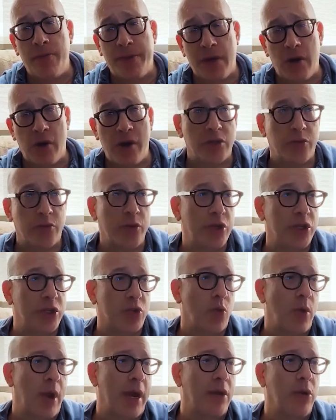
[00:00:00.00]
periods where you
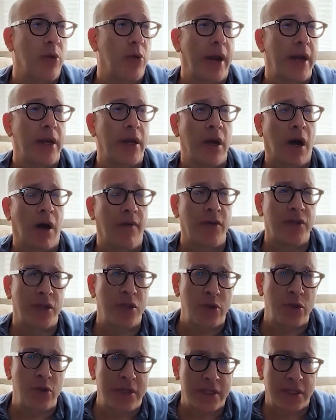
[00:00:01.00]
just read great novels and
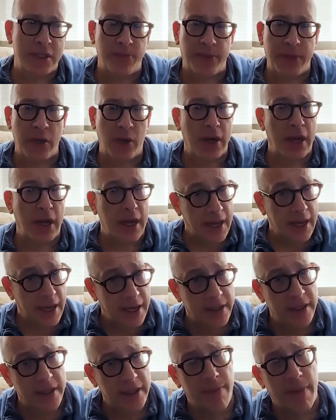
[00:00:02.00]
you disappeared
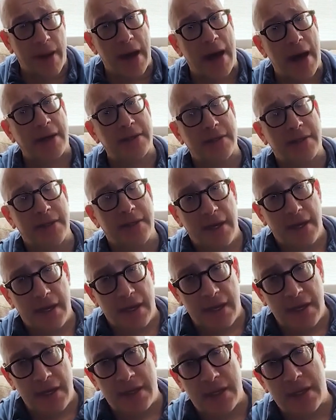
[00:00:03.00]
into the past,
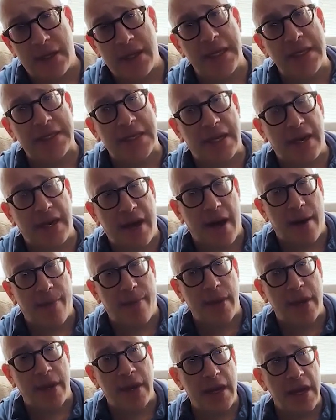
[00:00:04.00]
into things that had
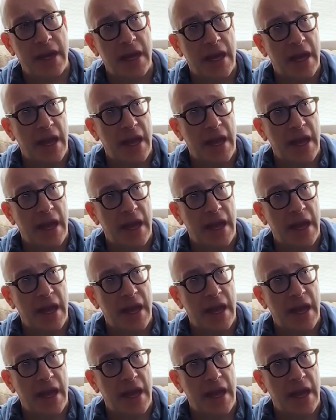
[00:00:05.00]
happened.